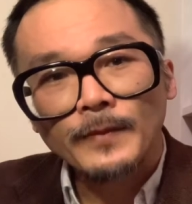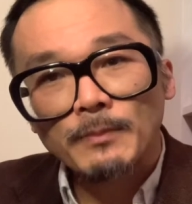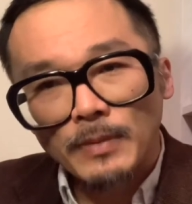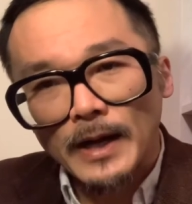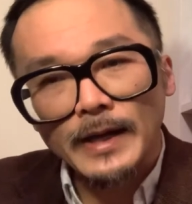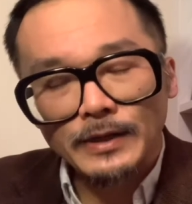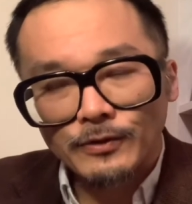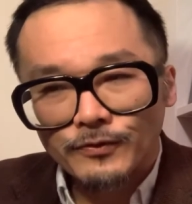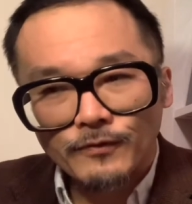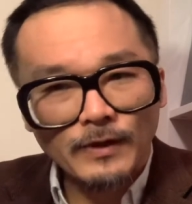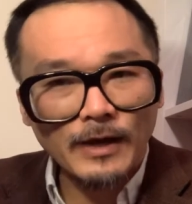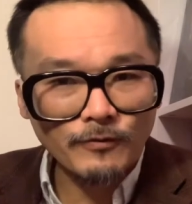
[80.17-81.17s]
Pioneers
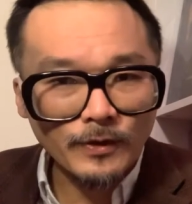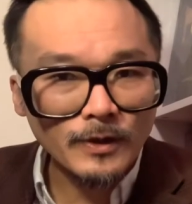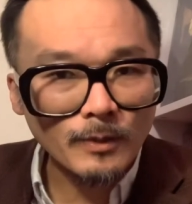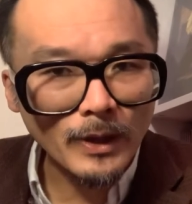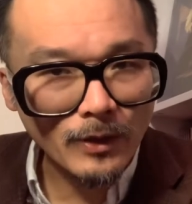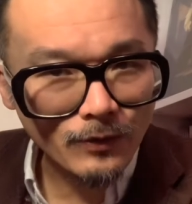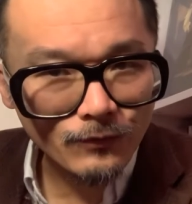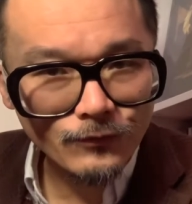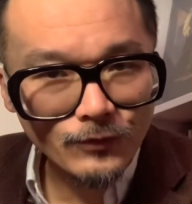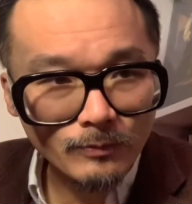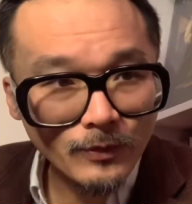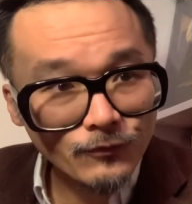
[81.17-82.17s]
of African American
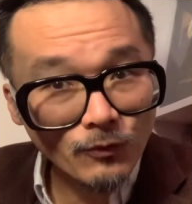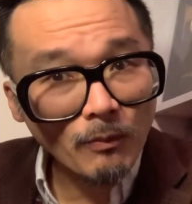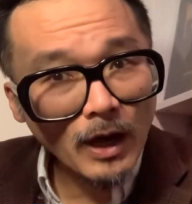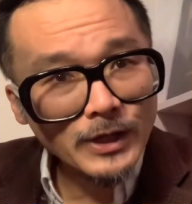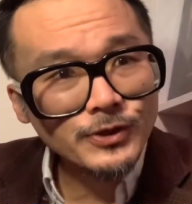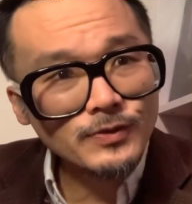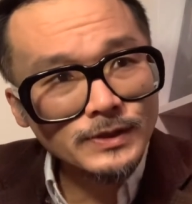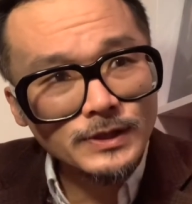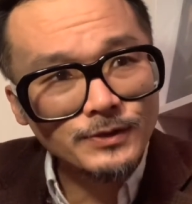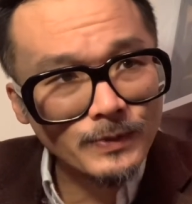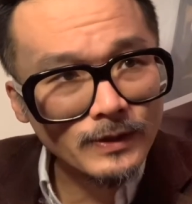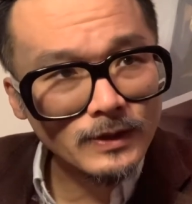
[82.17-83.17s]
Cinema. So my choice
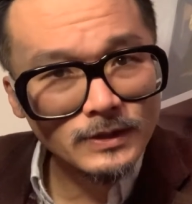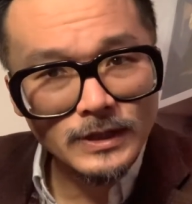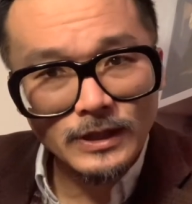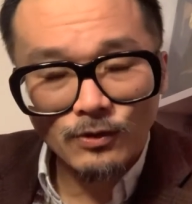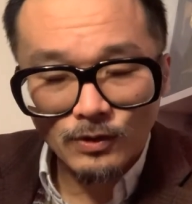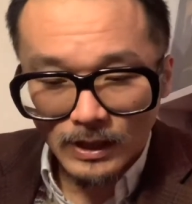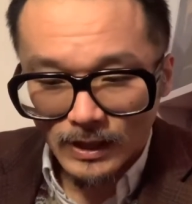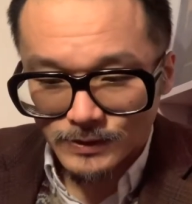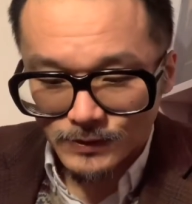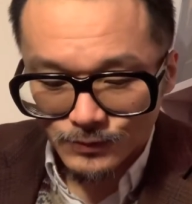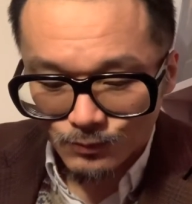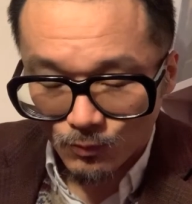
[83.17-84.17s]
has been this Kino
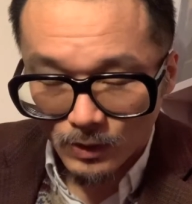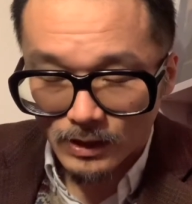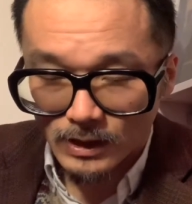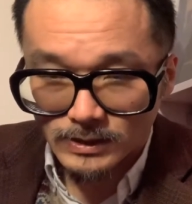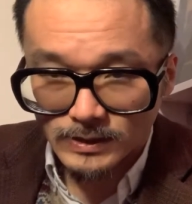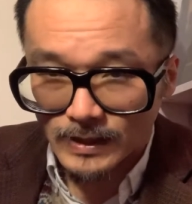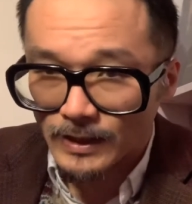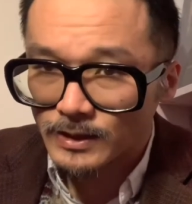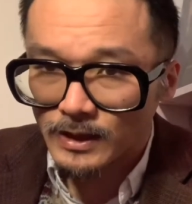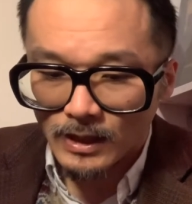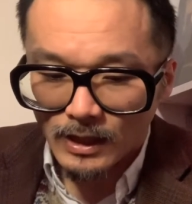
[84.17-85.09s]
Classics set.